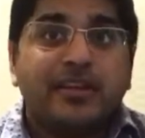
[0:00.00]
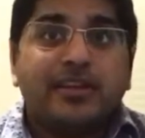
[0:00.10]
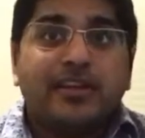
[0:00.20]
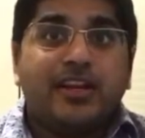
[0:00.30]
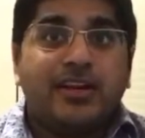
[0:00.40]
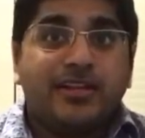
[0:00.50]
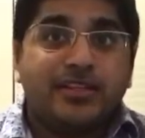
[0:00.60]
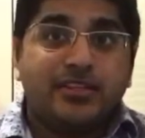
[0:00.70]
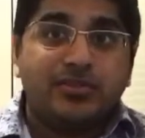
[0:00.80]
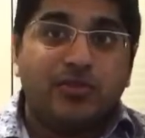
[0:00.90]
And he did the
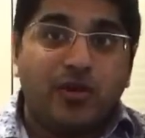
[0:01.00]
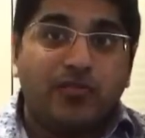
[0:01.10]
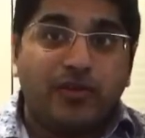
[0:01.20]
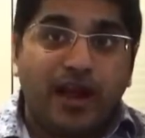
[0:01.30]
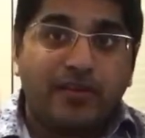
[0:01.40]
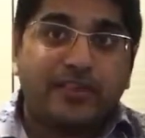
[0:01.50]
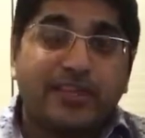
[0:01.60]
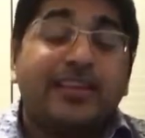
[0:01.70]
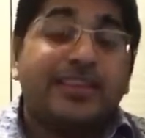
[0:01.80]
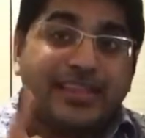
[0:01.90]
205
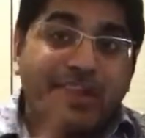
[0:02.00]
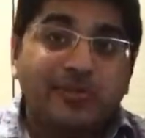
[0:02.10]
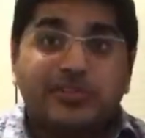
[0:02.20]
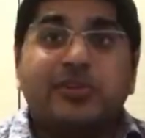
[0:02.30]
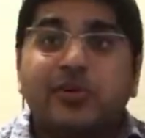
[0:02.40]
thing. That was cool.